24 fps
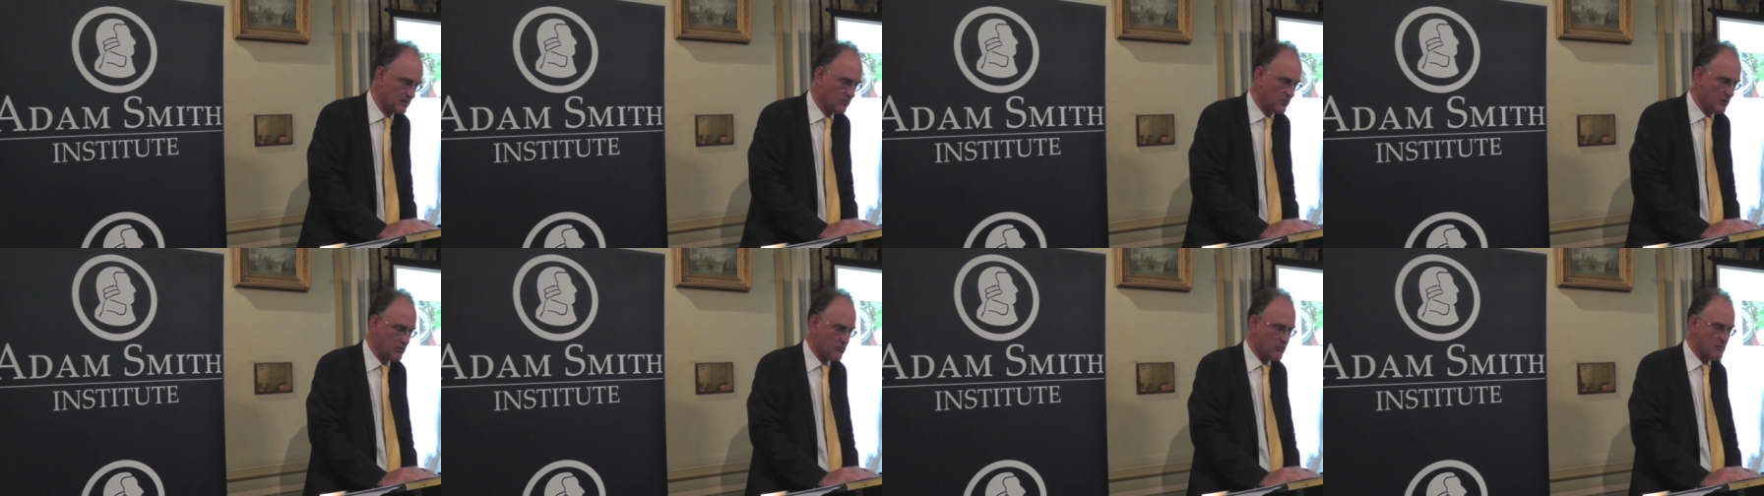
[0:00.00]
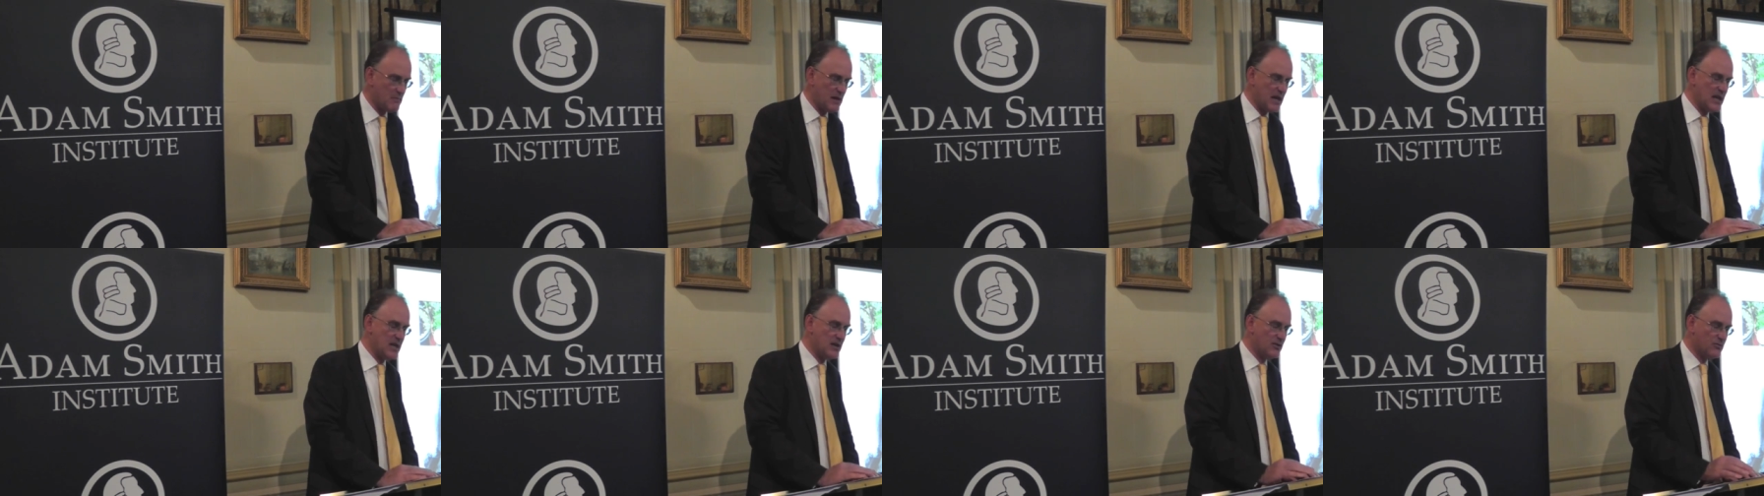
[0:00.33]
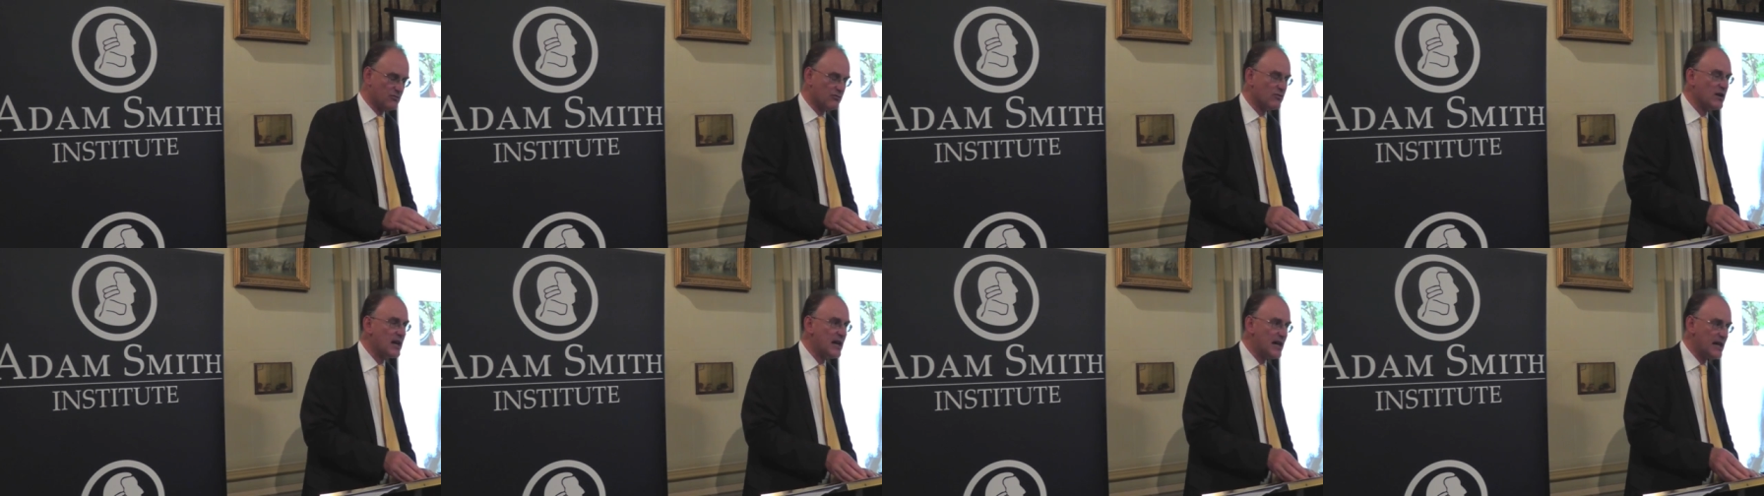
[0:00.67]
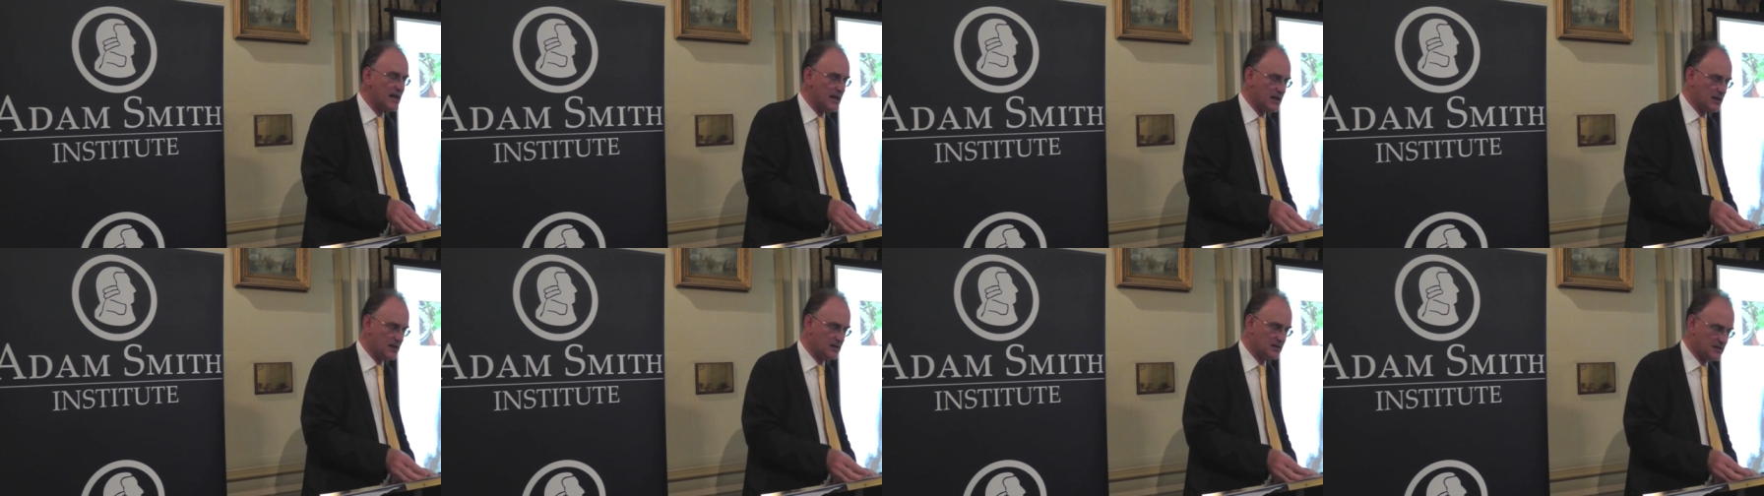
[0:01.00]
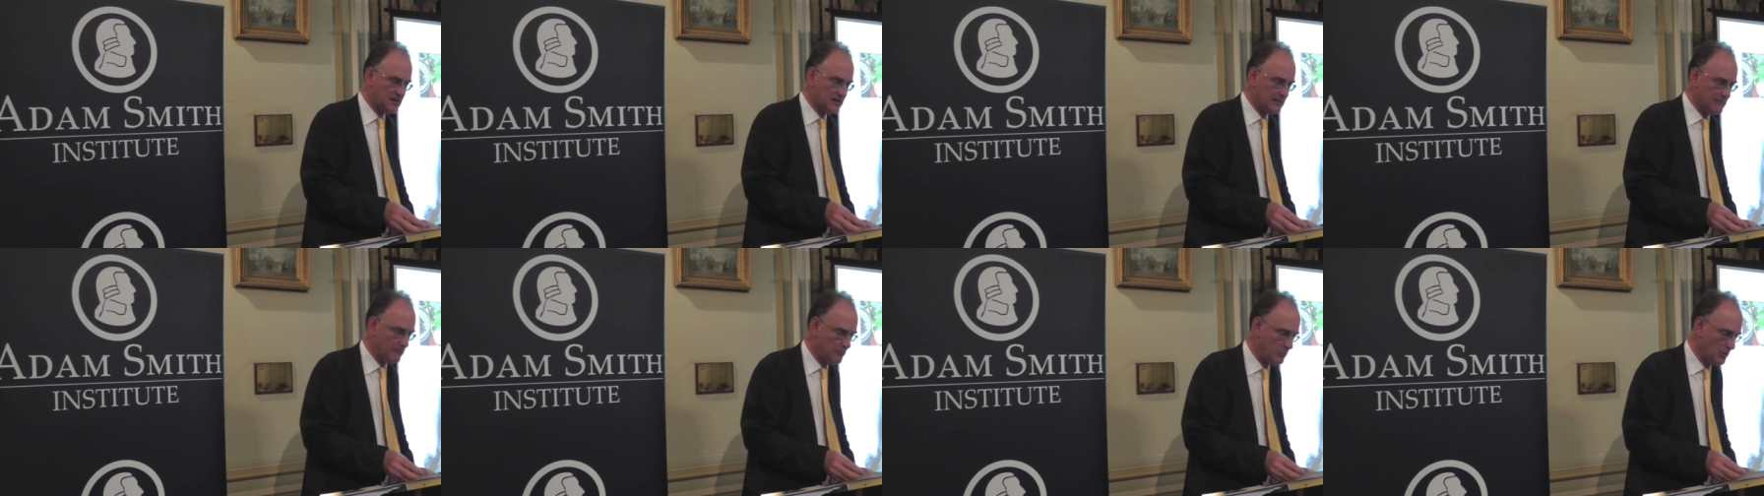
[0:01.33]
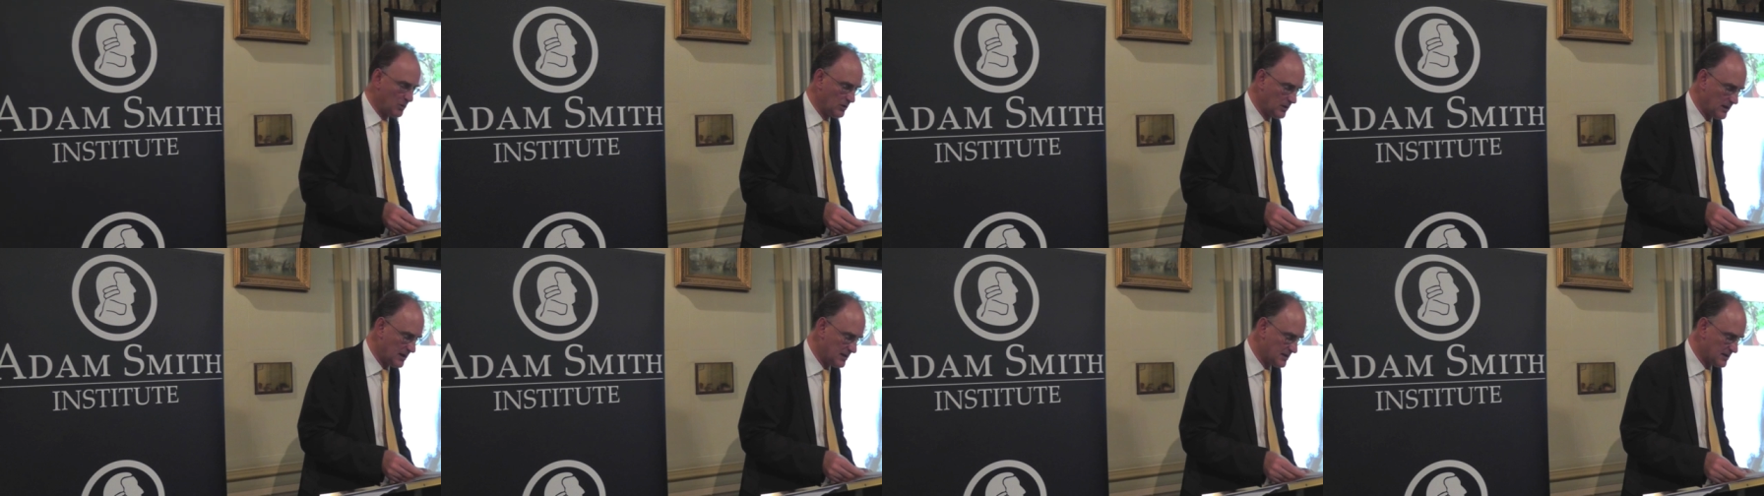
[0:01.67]
and we remained rare and
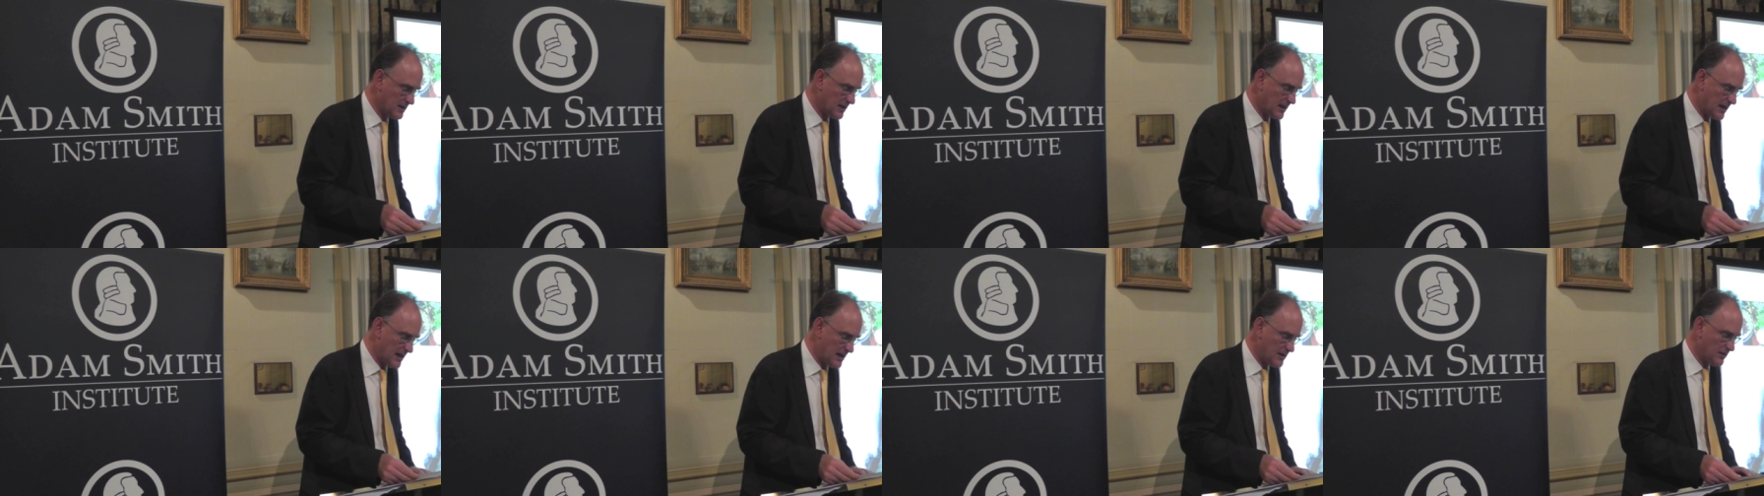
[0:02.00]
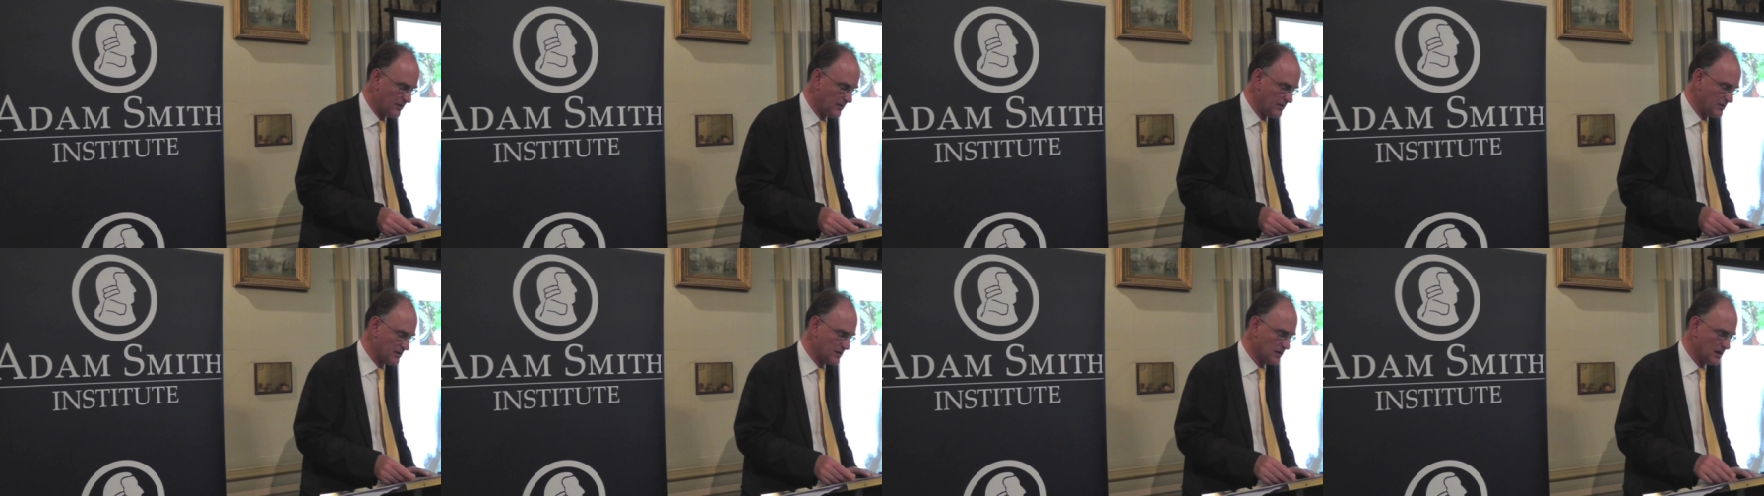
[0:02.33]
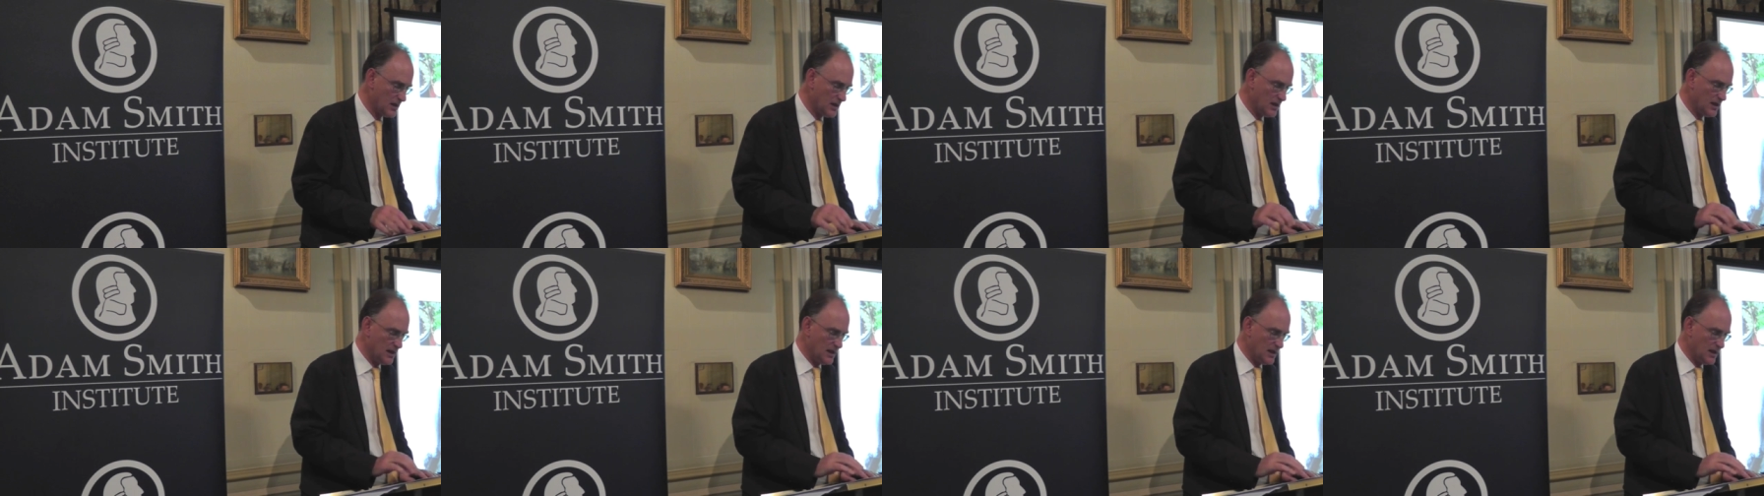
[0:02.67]
simple hunter gatherers.